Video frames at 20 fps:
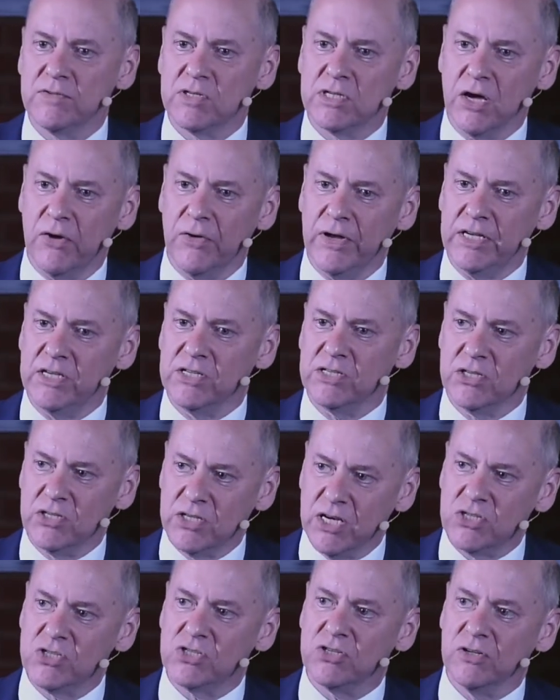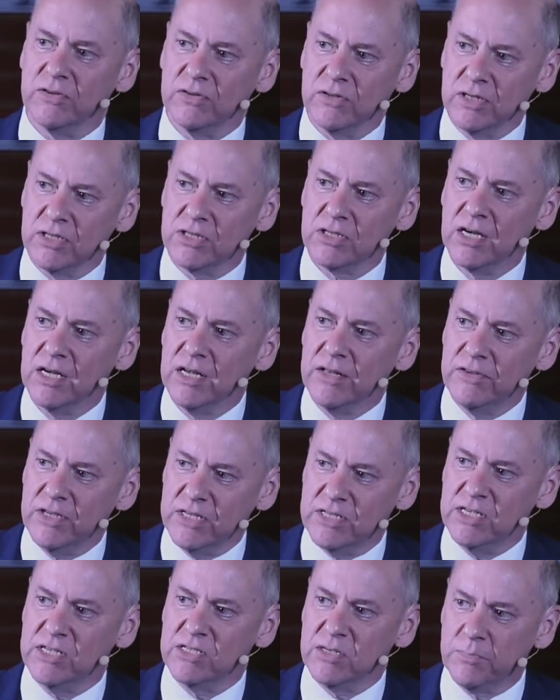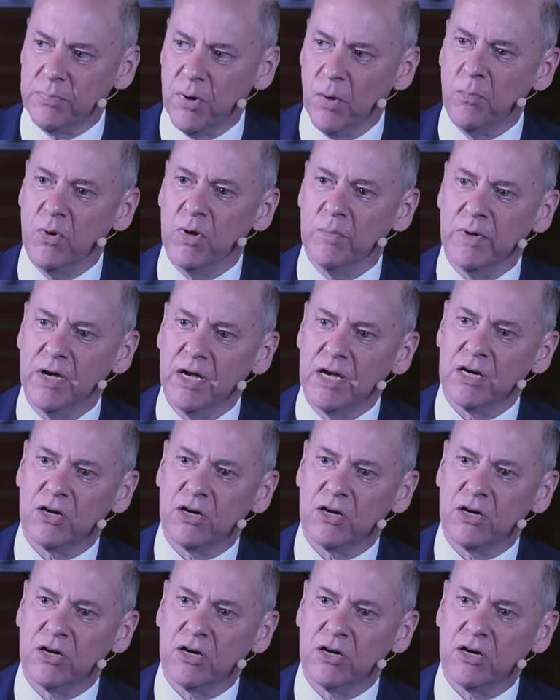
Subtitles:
So any suggestion that this is a problem